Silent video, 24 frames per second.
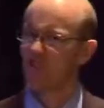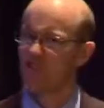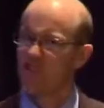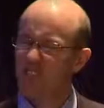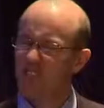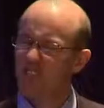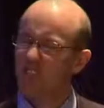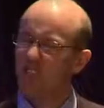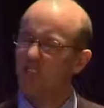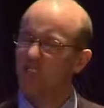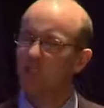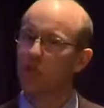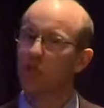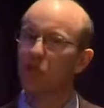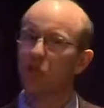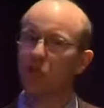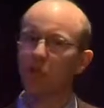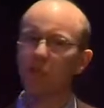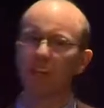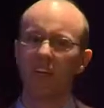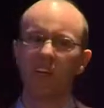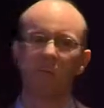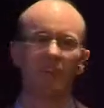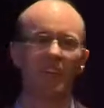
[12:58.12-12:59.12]
which is sort of a
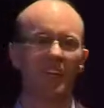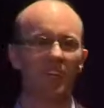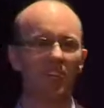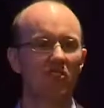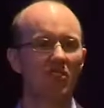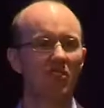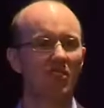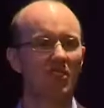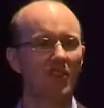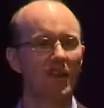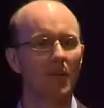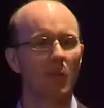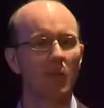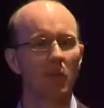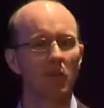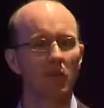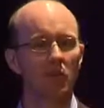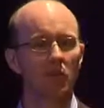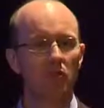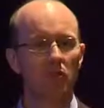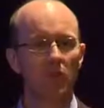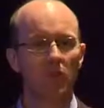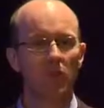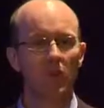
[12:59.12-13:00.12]
grouping of these sort of
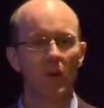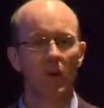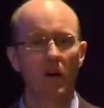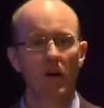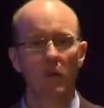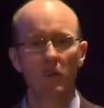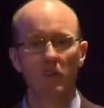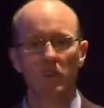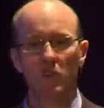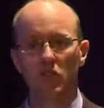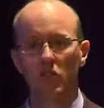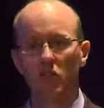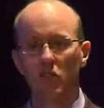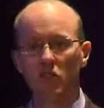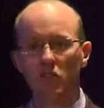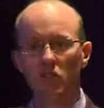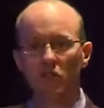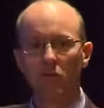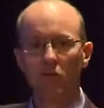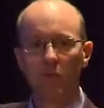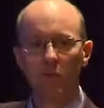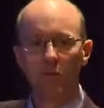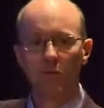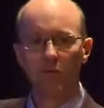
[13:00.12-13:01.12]
subconscious biases. We
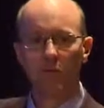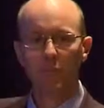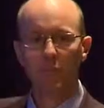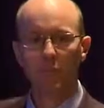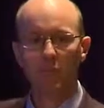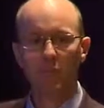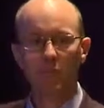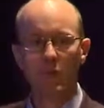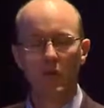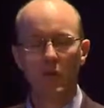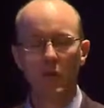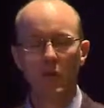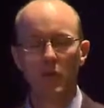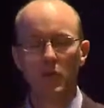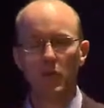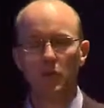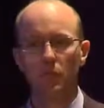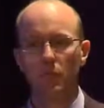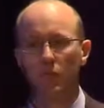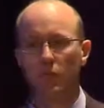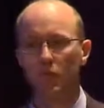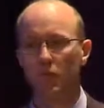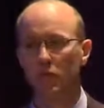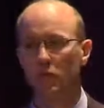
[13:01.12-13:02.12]
saw the picture of the
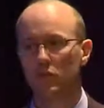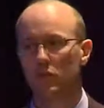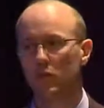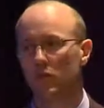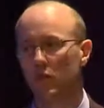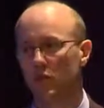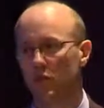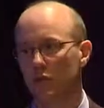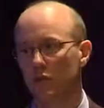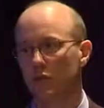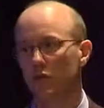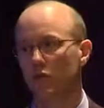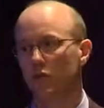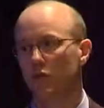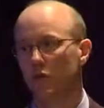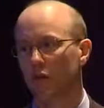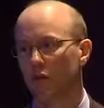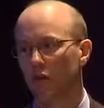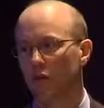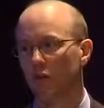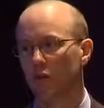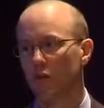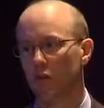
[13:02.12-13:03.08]
iceberg, which I think is a very good